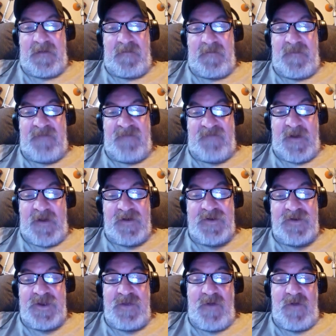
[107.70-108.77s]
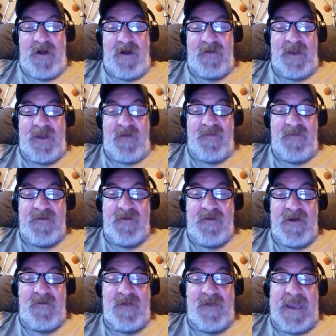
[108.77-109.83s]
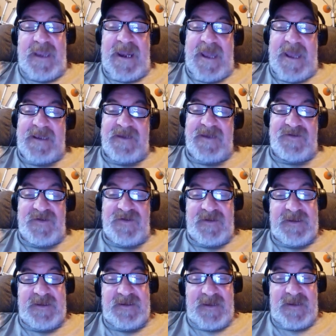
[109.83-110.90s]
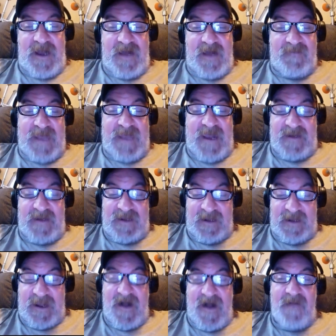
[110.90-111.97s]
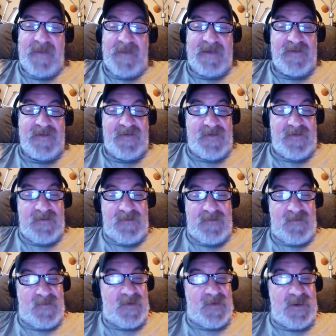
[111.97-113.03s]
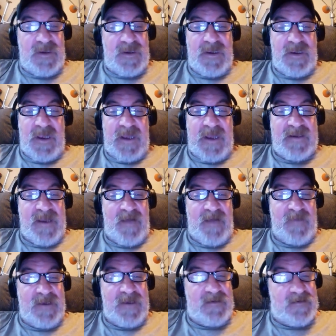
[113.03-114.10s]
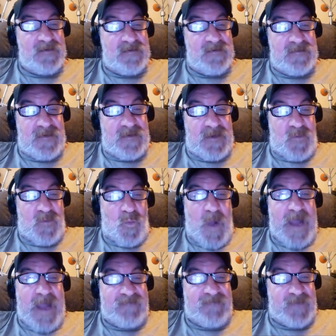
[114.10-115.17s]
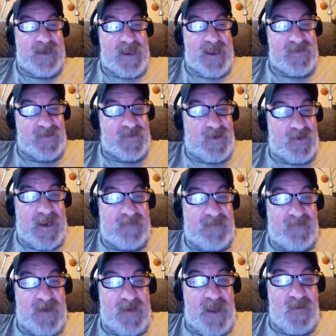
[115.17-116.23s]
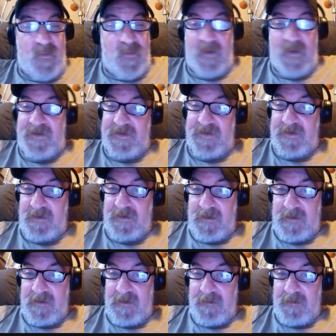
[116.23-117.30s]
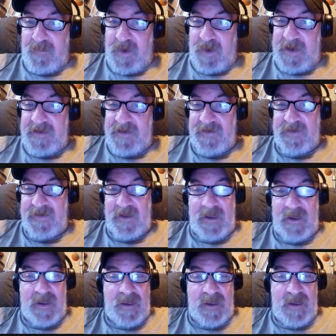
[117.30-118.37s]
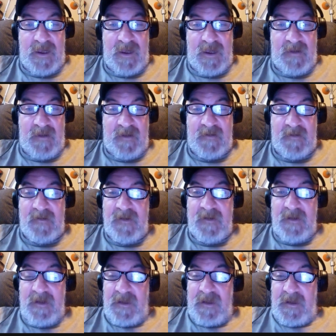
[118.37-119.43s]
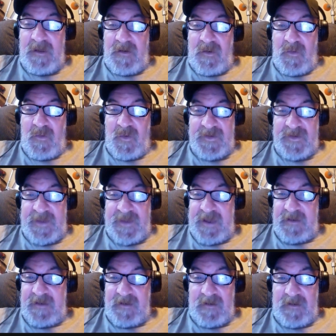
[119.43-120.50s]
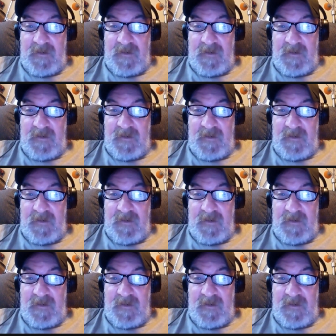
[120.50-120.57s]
But first, you all know the drill. Can I get you to hop down in the comments and tell me why for yes or in for no was Prentice uh, was he